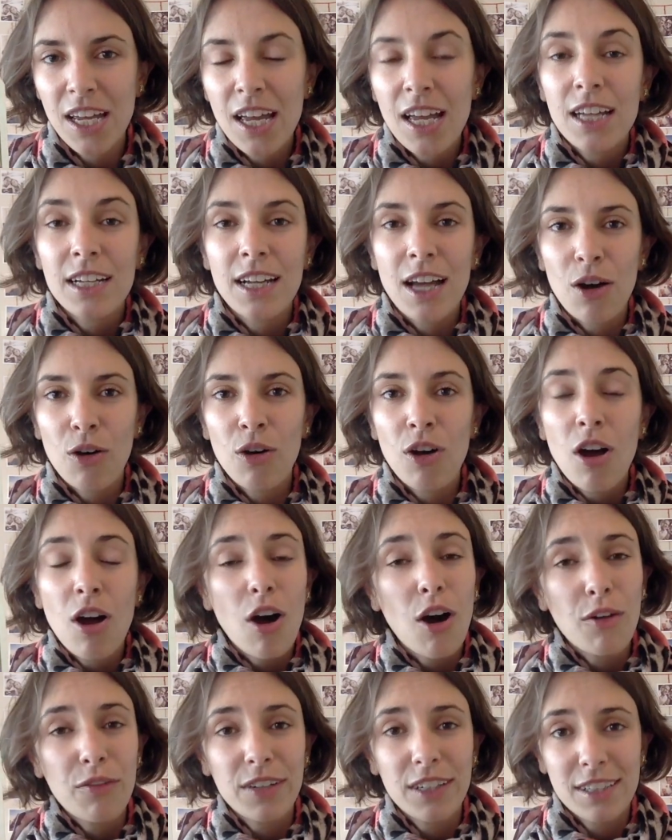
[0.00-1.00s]
Now,
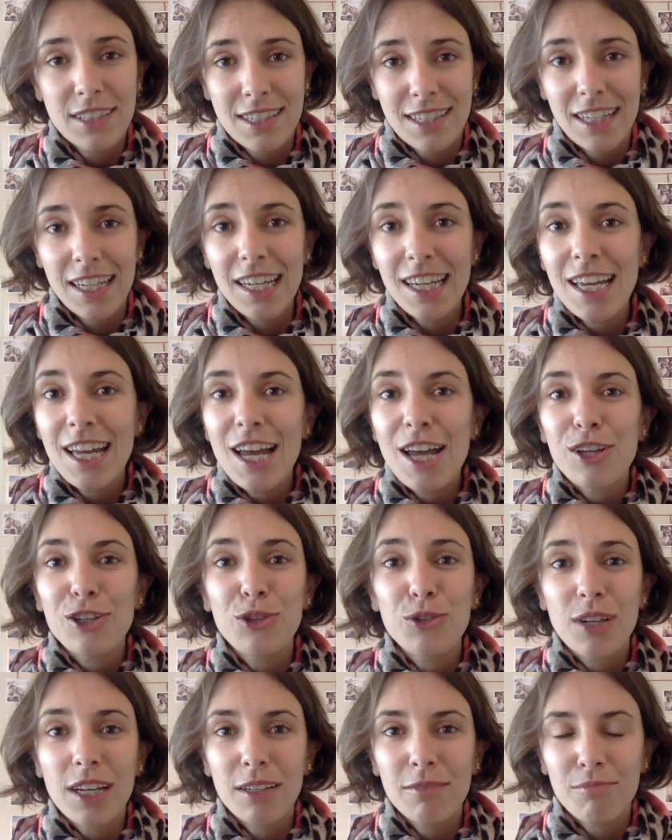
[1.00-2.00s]
obviously,
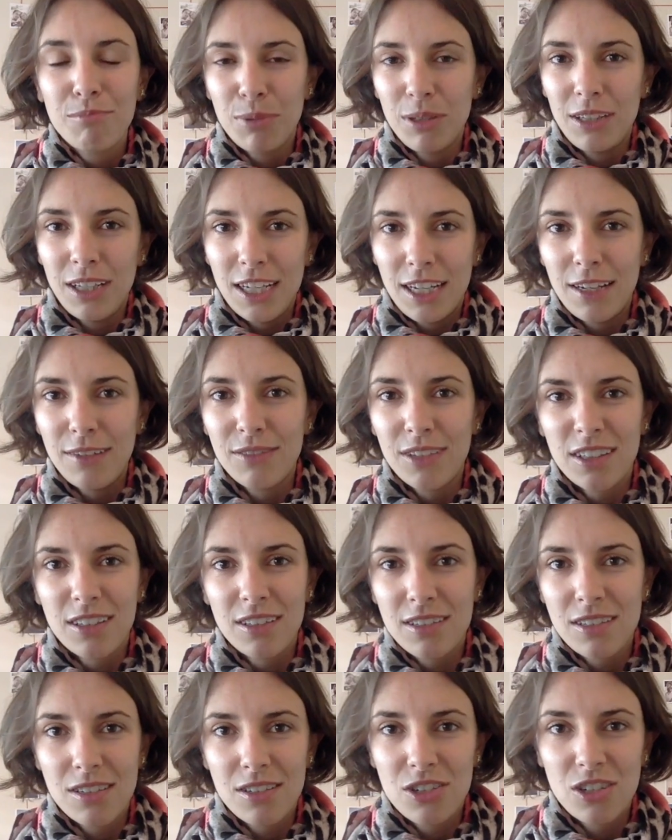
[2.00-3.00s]
you can believe that
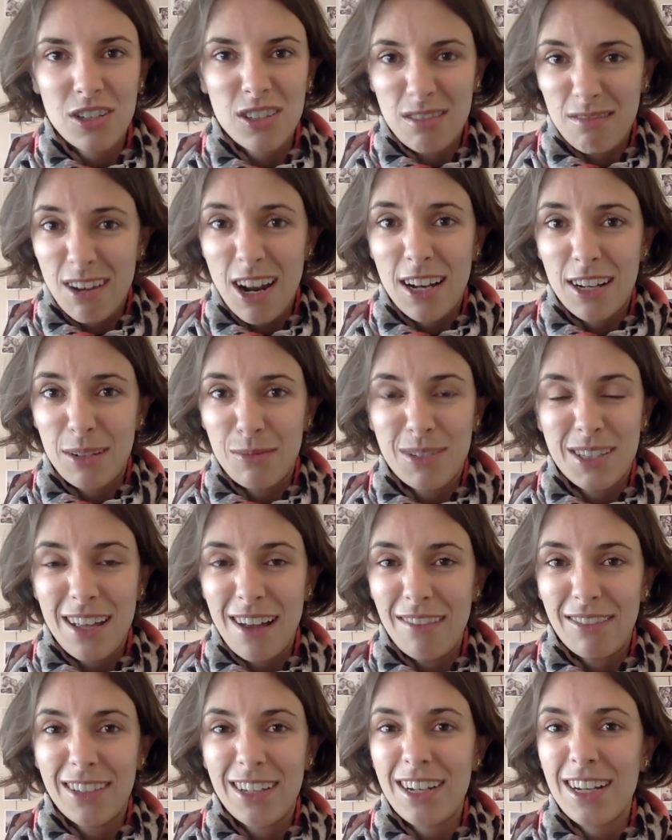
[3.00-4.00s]
this is just random
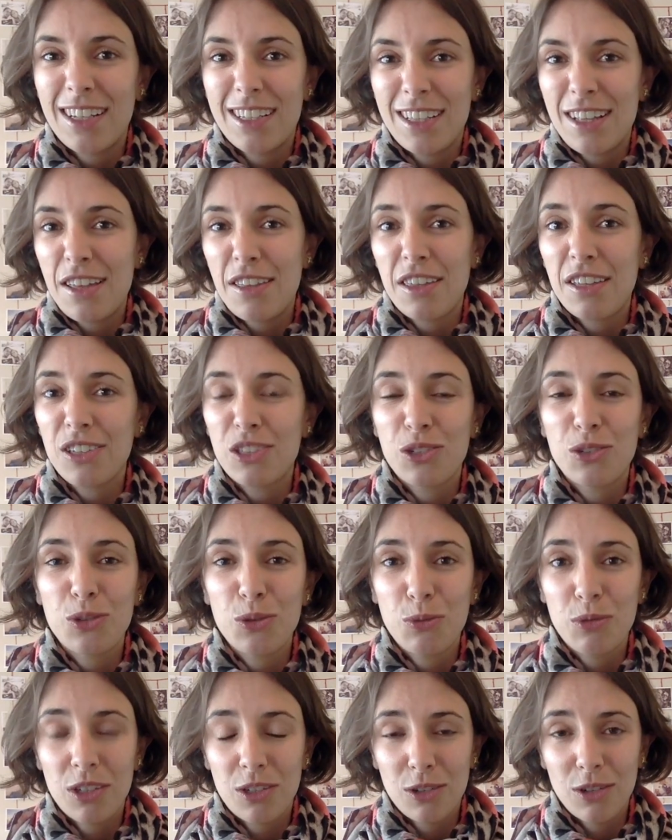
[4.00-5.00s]
stuff that has nothing to do
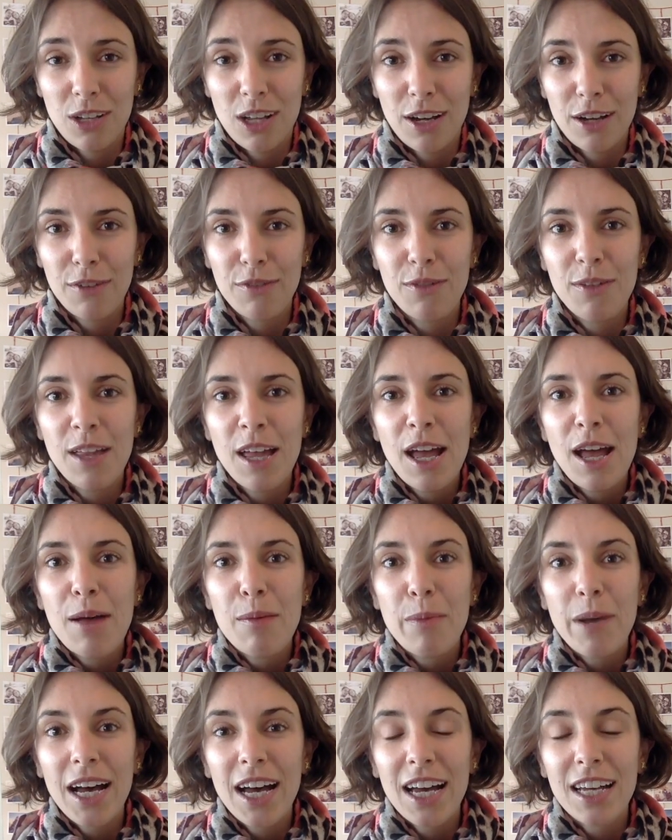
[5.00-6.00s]
with your life.
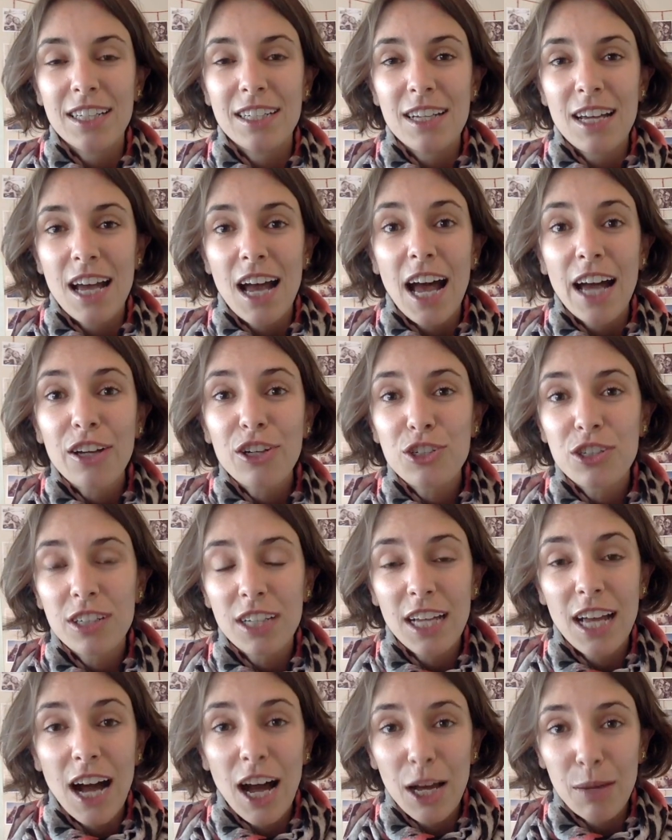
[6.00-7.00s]
But
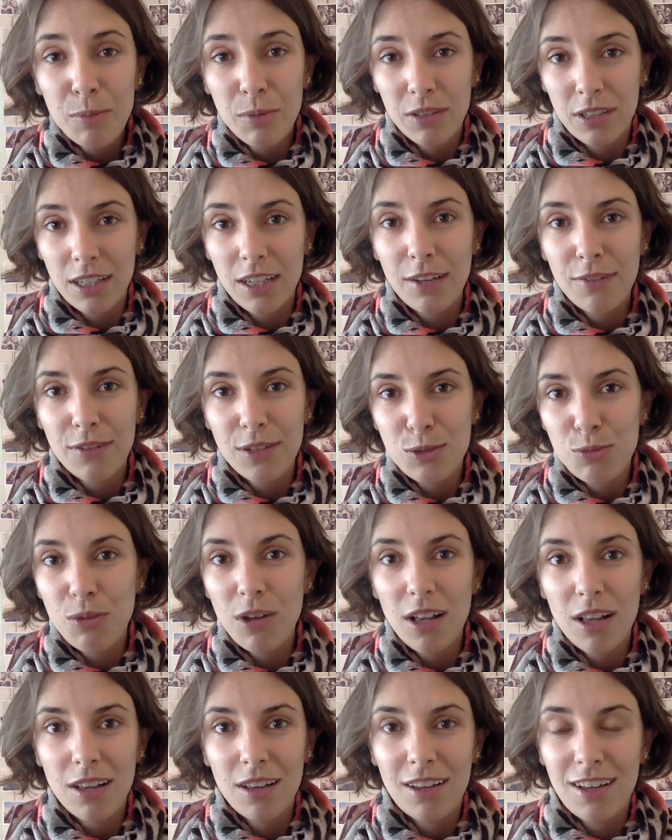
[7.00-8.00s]
actually, I believe, as
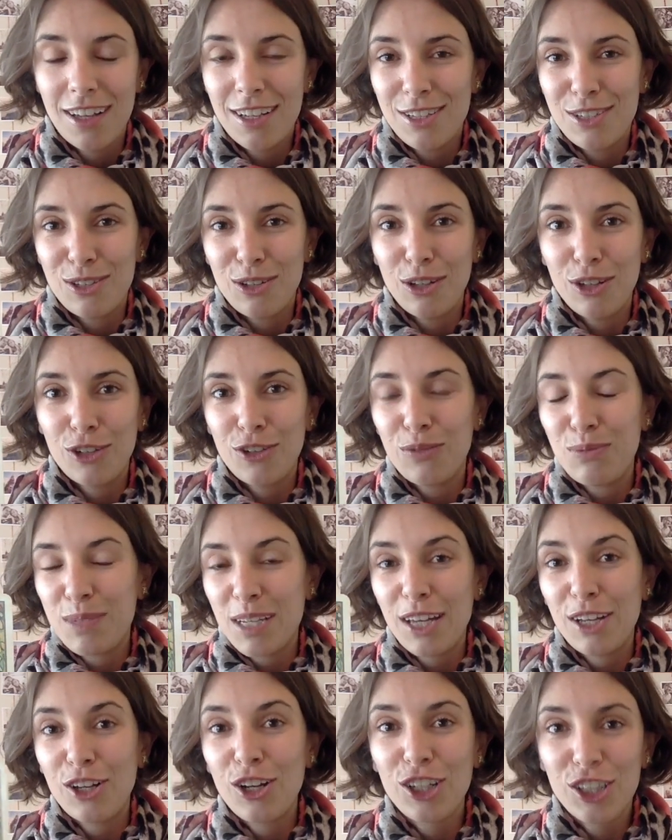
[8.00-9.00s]
well as all of
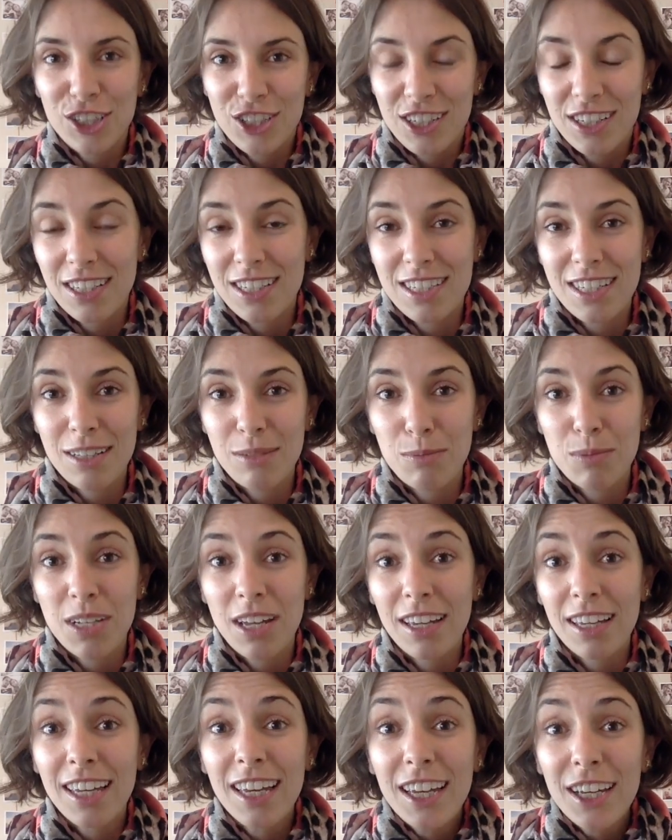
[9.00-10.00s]
psychologists and
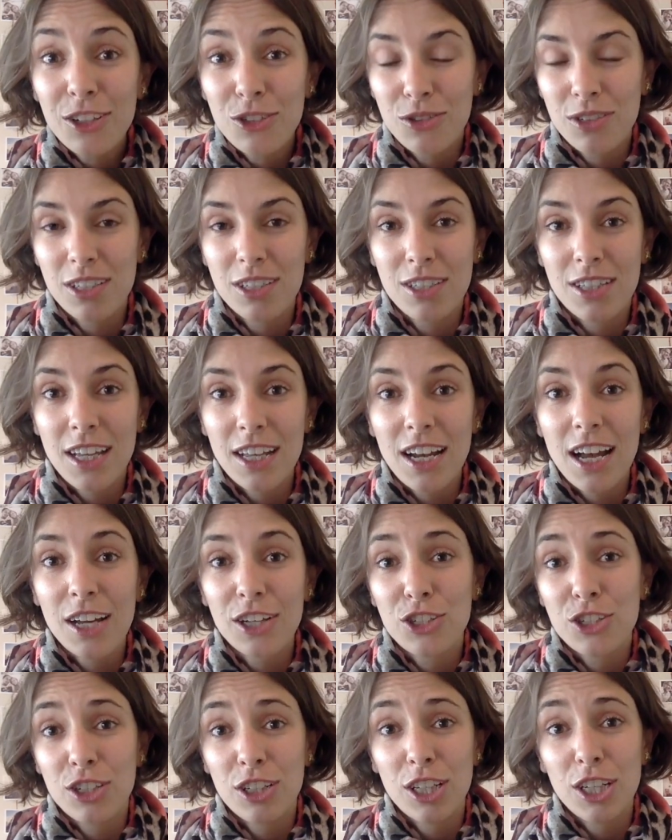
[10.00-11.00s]
psychiatrists that
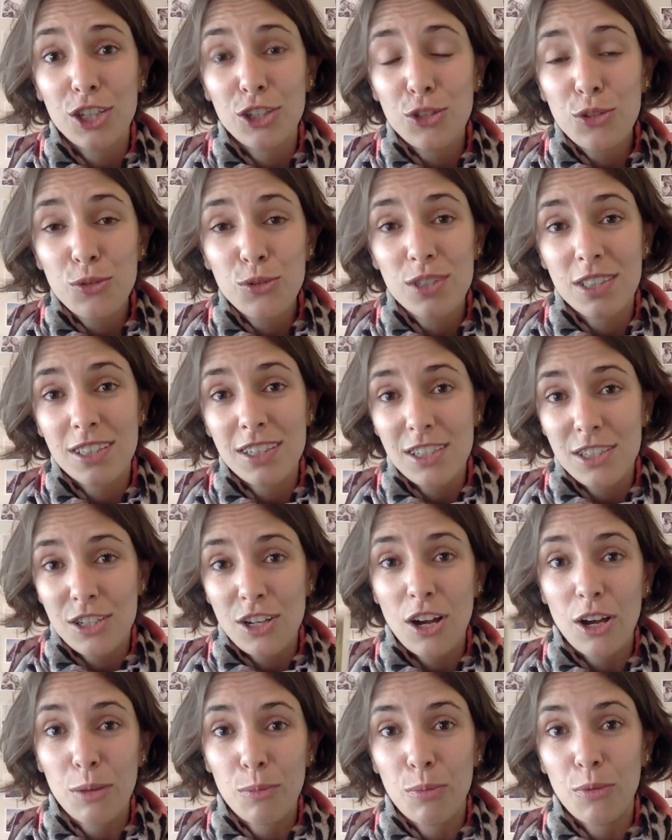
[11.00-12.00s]
actually use this
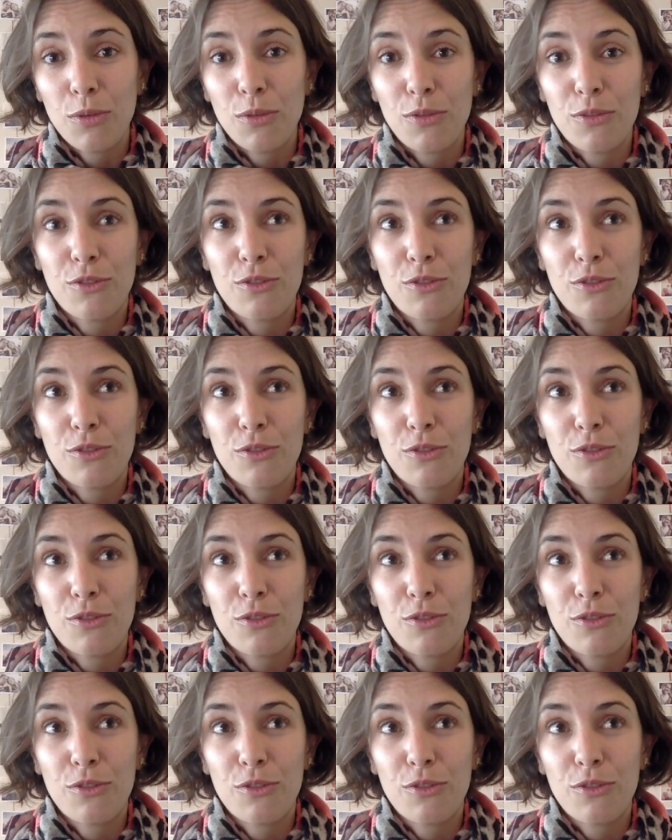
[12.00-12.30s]
type of